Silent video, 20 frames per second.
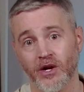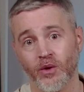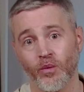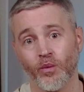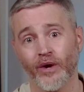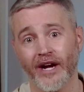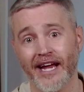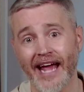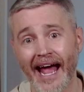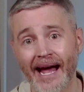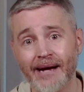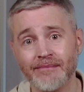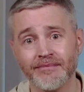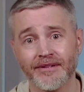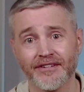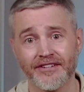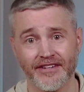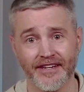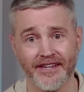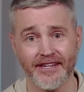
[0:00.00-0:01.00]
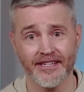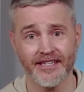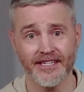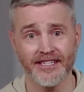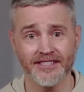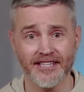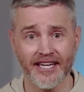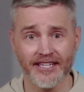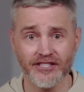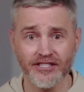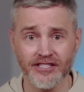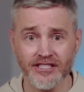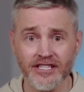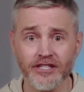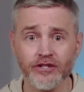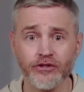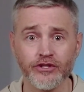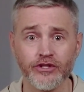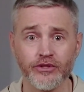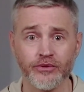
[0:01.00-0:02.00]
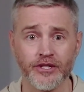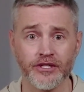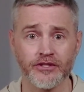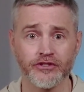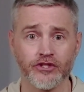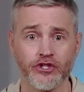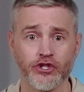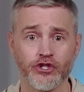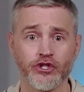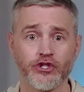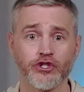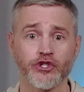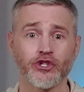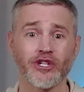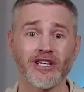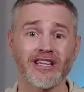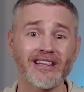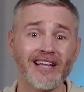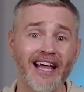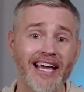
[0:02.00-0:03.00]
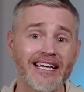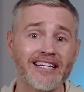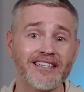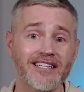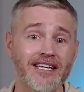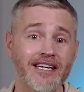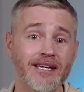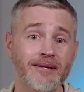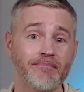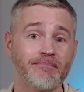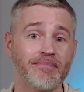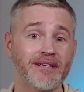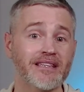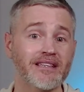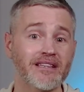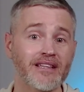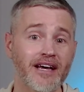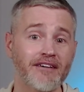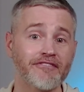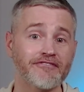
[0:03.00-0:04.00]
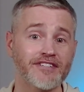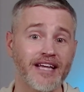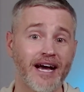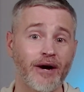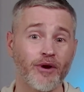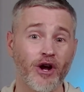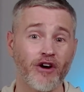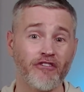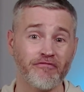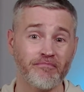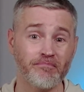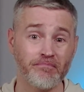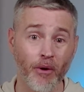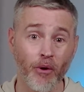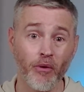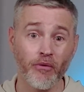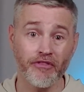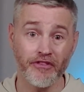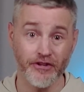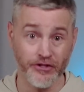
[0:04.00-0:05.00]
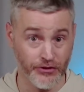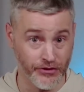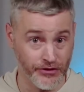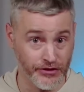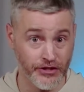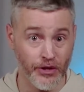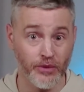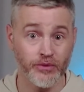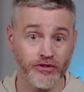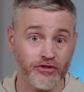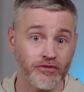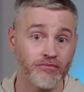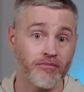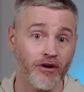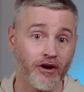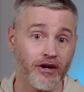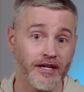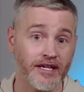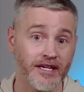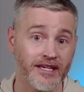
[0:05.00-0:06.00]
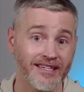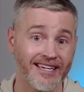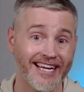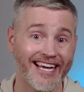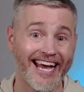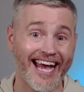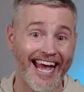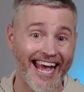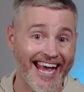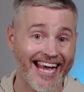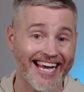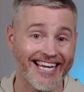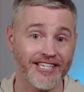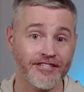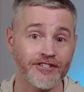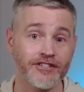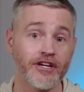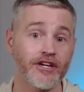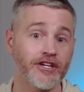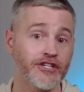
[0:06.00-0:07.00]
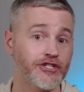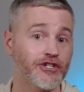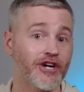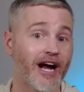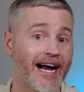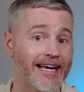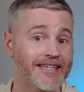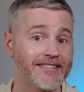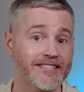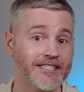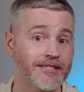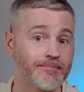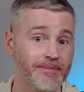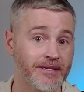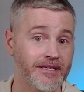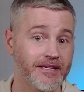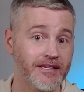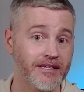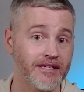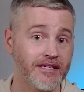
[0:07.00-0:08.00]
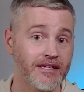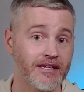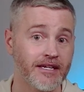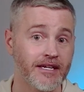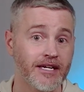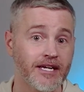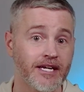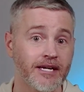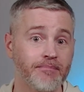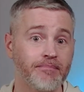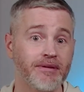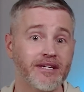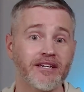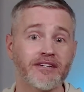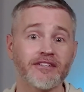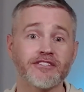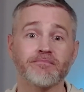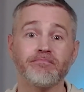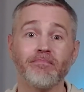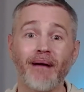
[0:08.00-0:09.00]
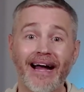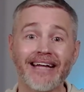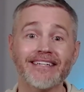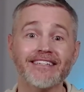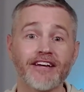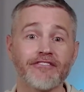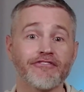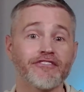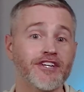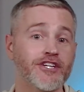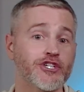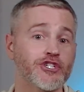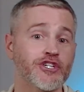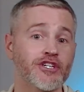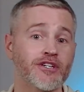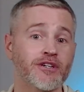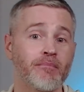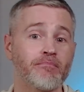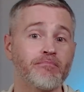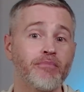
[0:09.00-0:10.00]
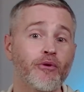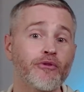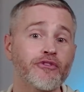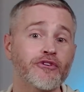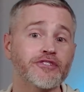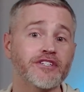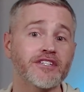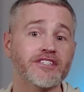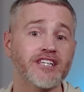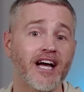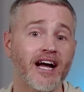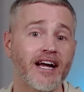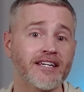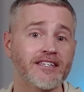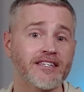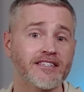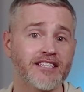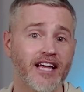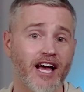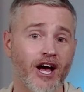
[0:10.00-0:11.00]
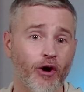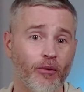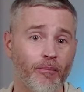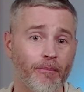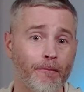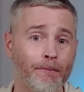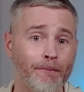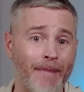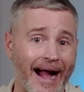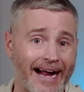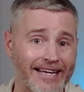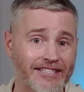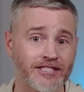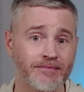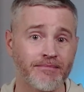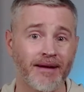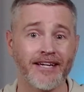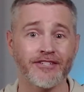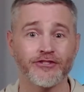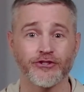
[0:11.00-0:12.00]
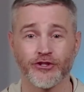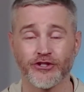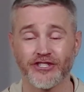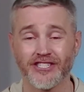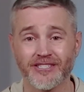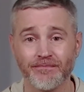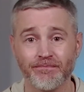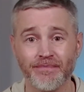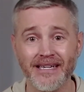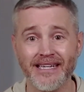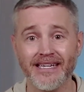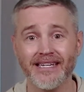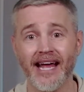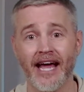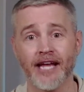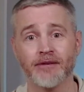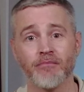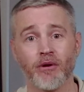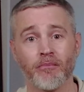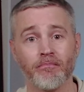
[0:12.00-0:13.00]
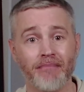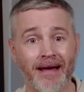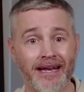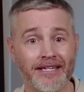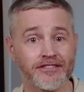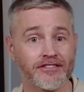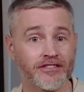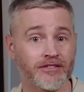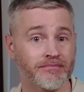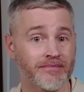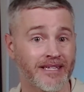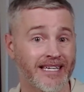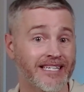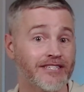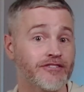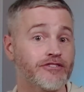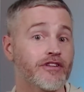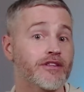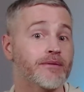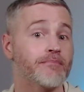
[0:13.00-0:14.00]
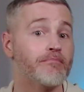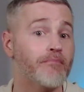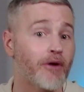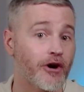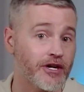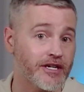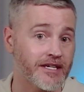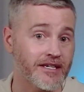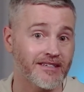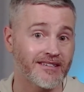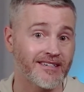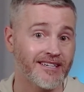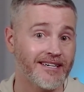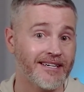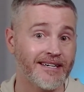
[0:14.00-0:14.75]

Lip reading: What I am saying is that single units should likely be left out of both your go-to market and your ICP, because by definition, both are designed to help maximize your speed and momentum into the market.